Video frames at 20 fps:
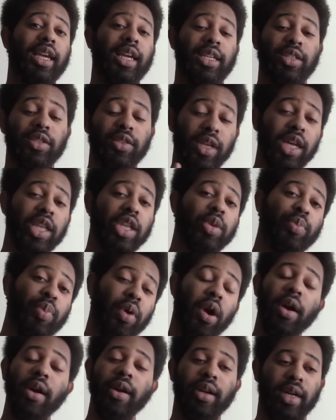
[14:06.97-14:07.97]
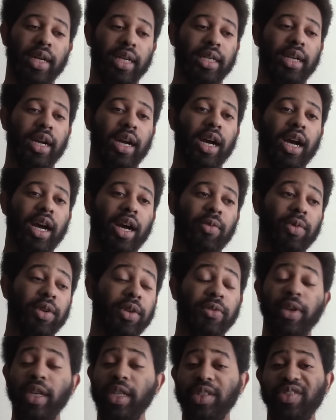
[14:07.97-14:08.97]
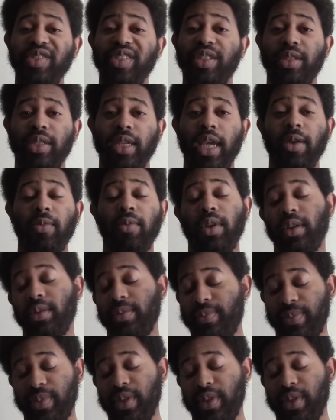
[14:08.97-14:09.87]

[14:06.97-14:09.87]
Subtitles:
And so the other partner would eventually say, well,